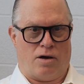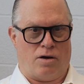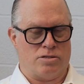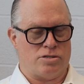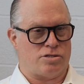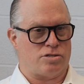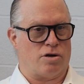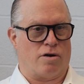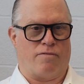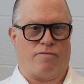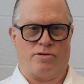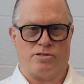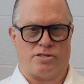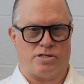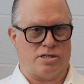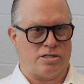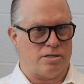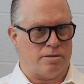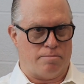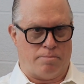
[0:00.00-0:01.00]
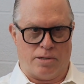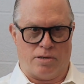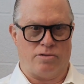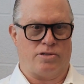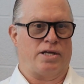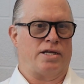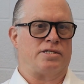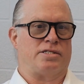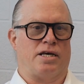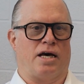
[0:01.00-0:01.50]
on surfaces and
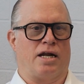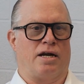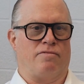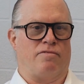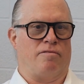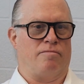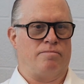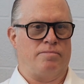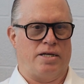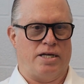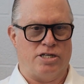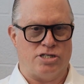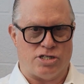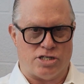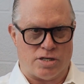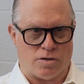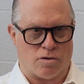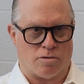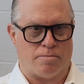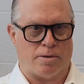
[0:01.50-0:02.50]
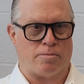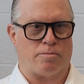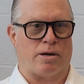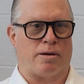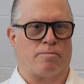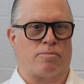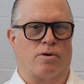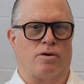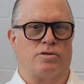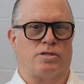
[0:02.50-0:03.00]
build things out of them, engineered
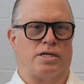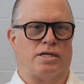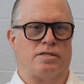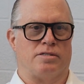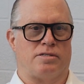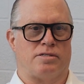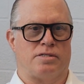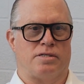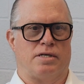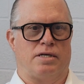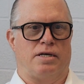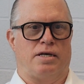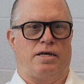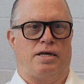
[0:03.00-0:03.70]
membrane proteins.